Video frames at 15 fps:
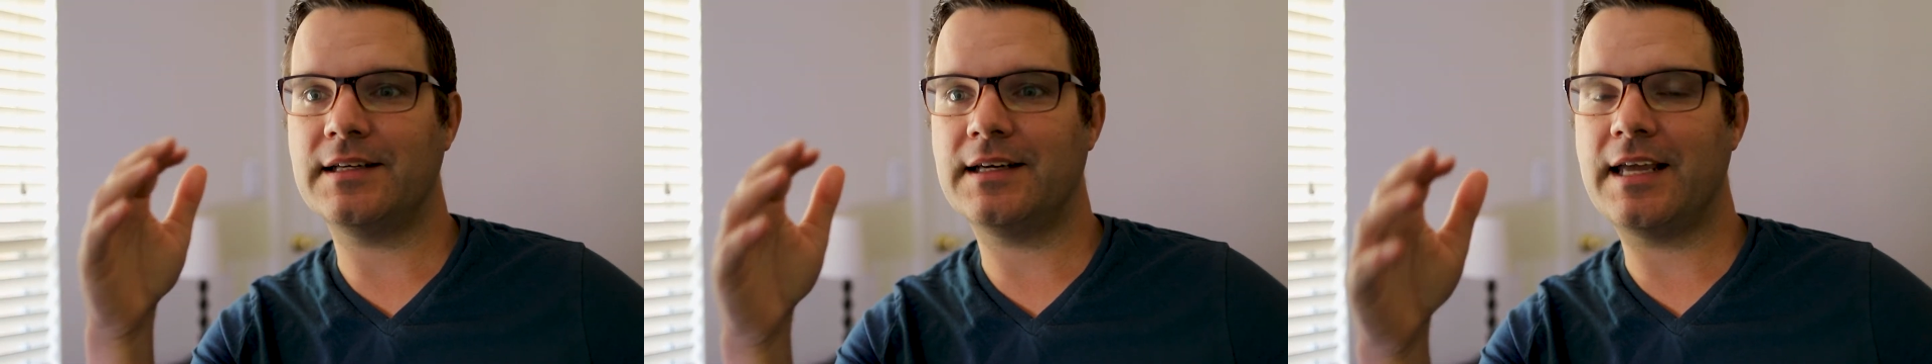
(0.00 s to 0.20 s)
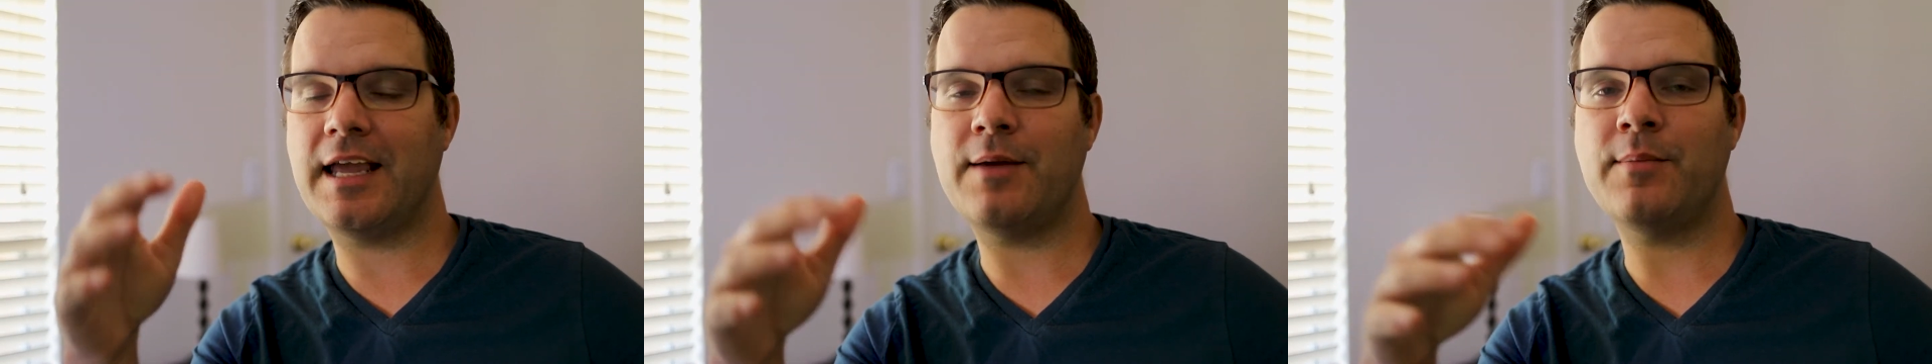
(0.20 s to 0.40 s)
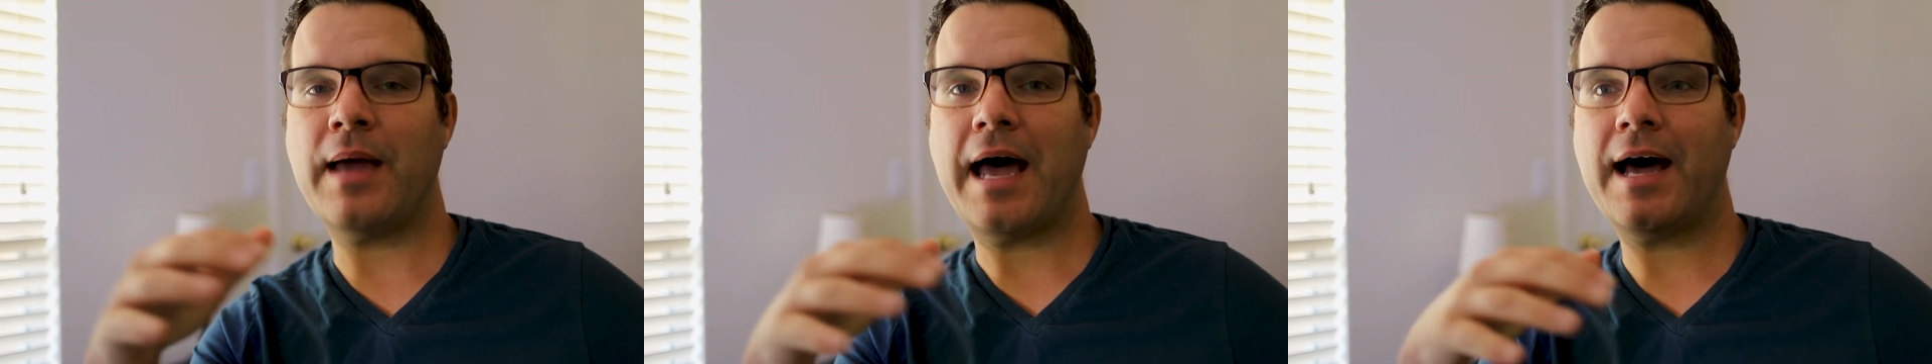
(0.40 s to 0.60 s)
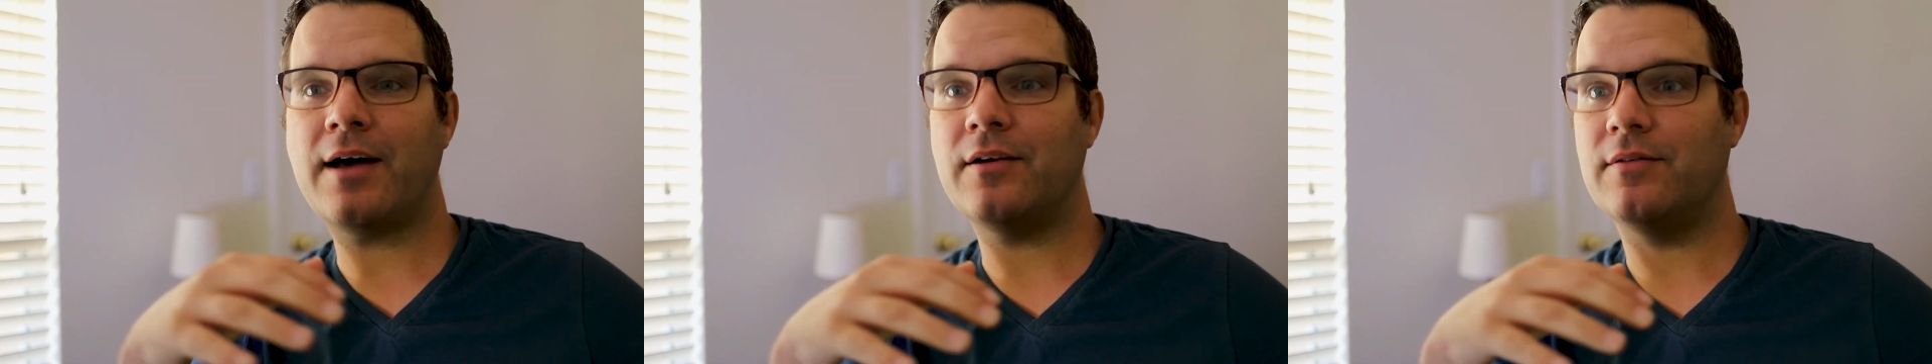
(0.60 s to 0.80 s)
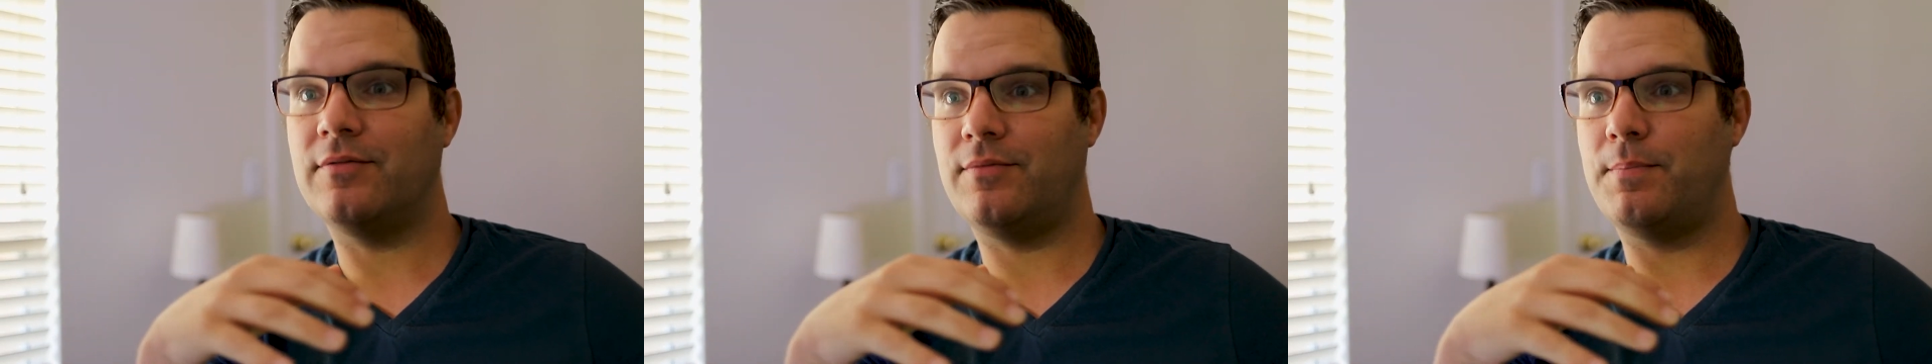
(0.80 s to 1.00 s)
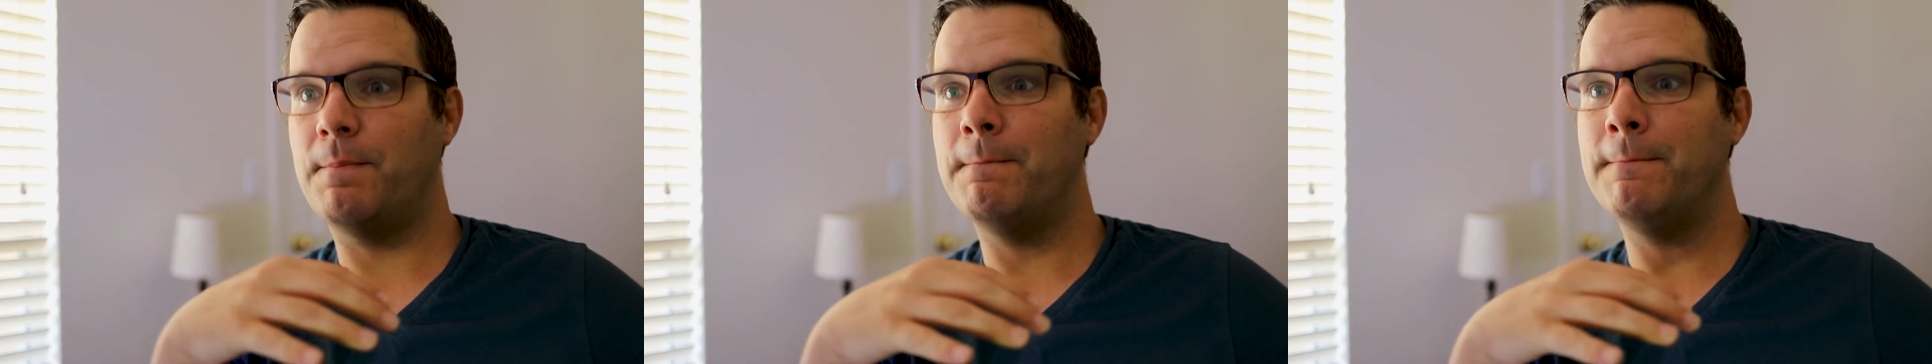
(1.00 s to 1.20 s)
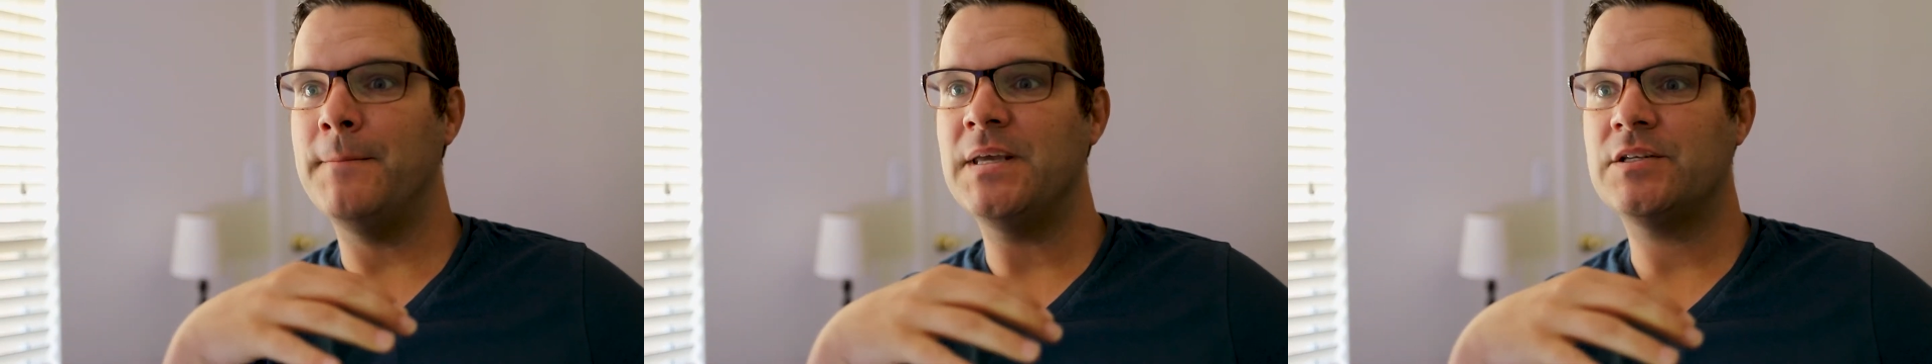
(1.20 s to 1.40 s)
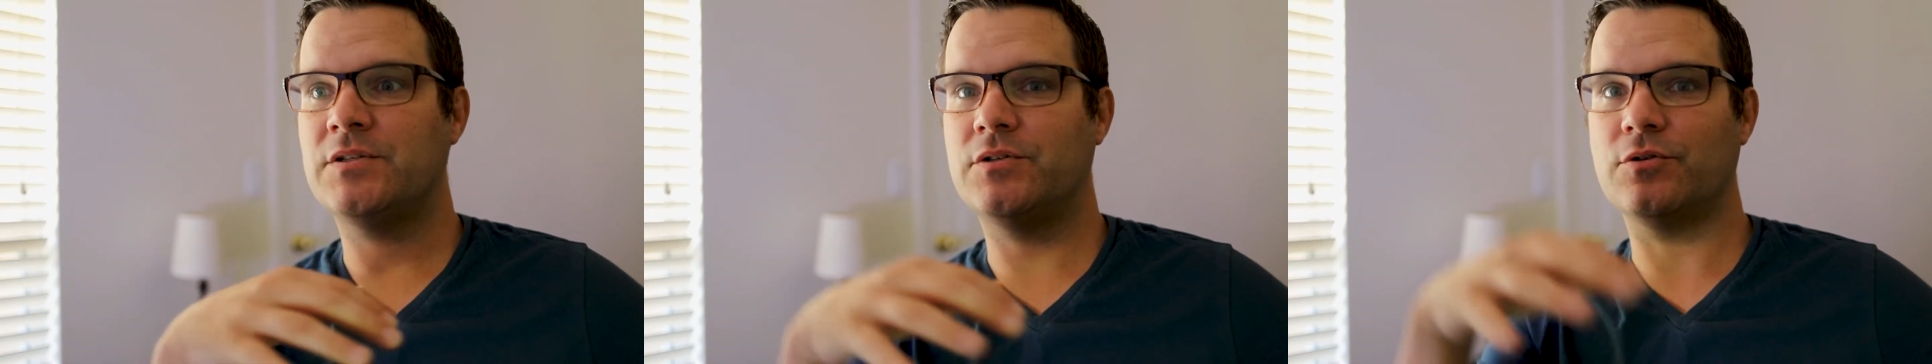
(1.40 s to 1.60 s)
It came out of
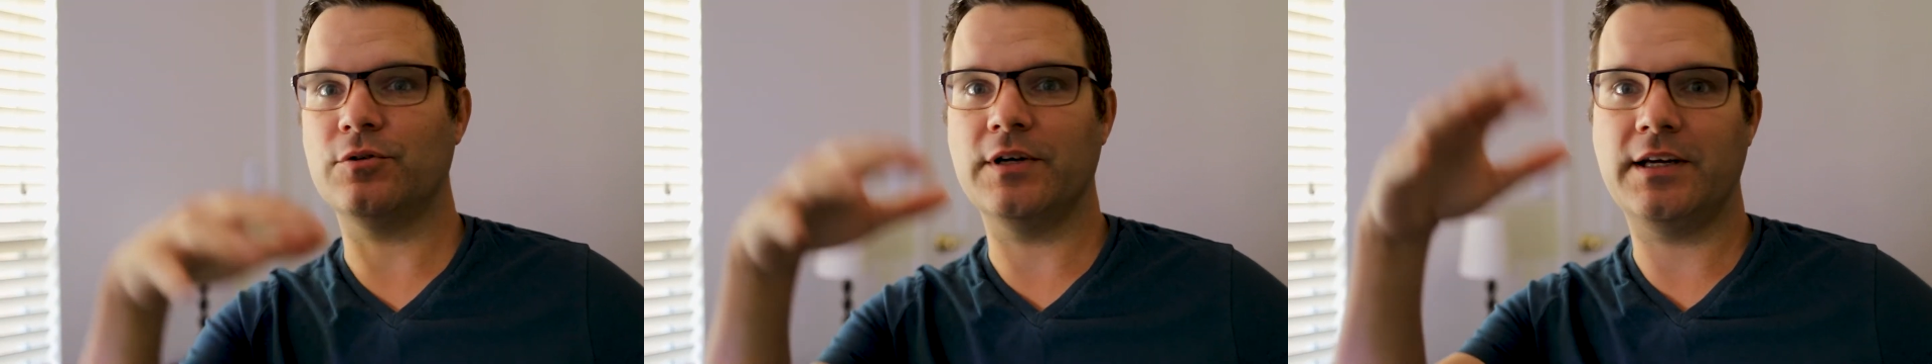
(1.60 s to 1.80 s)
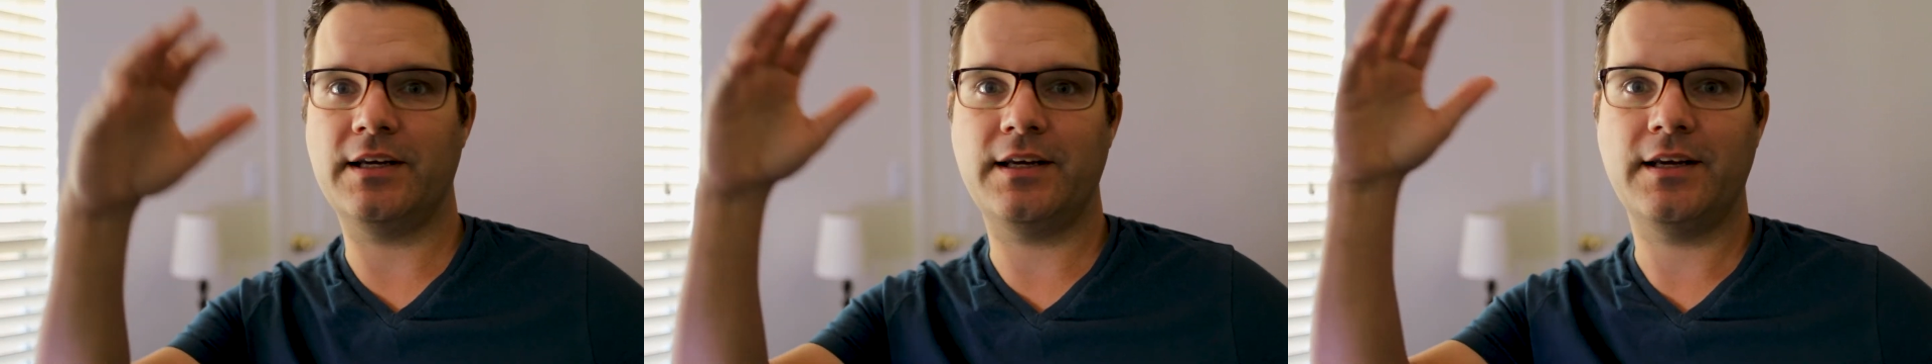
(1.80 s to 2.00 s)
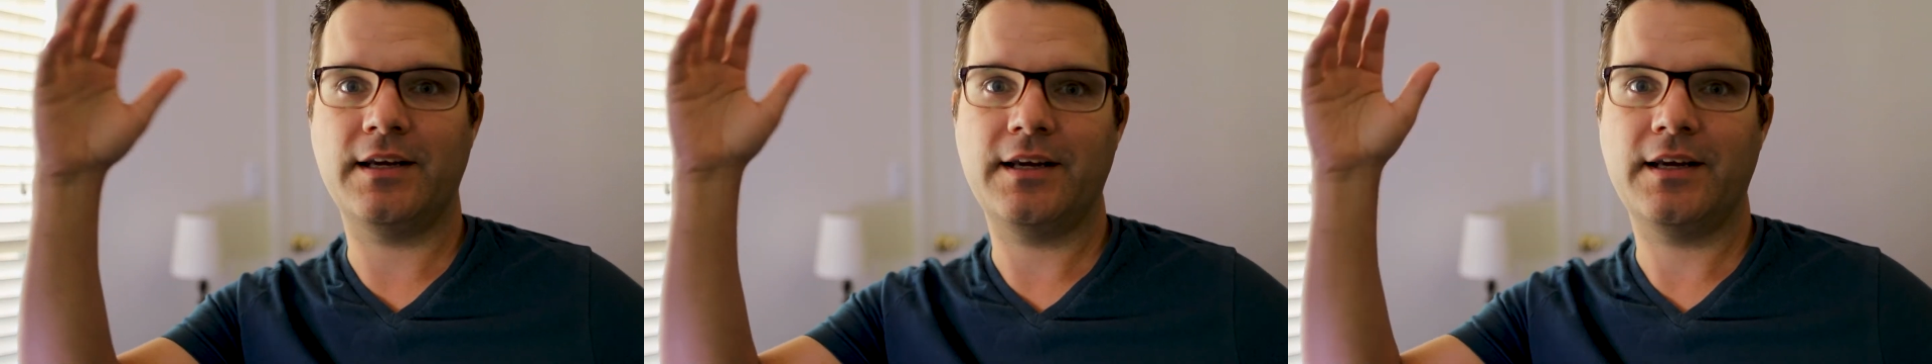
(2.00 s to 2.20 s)
mystery,